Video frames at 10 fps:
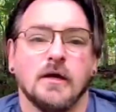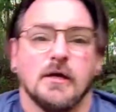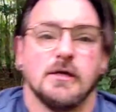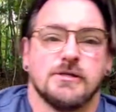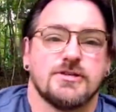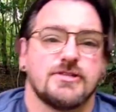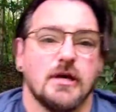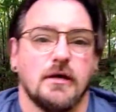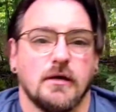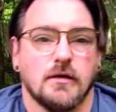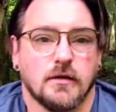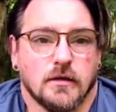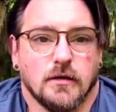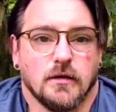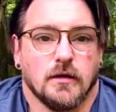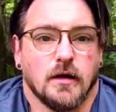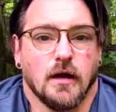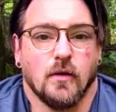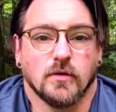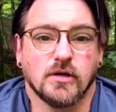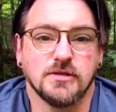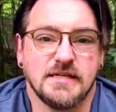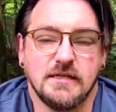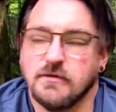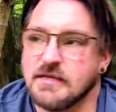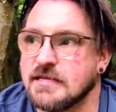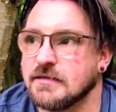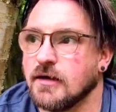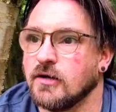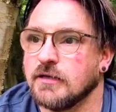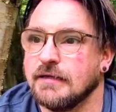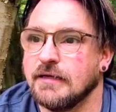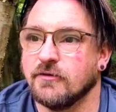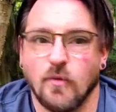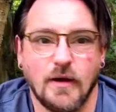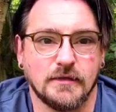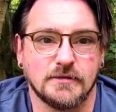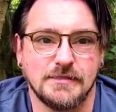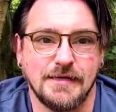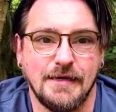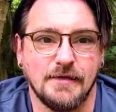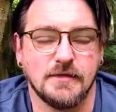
So I want to continue this whole idea of wild tea.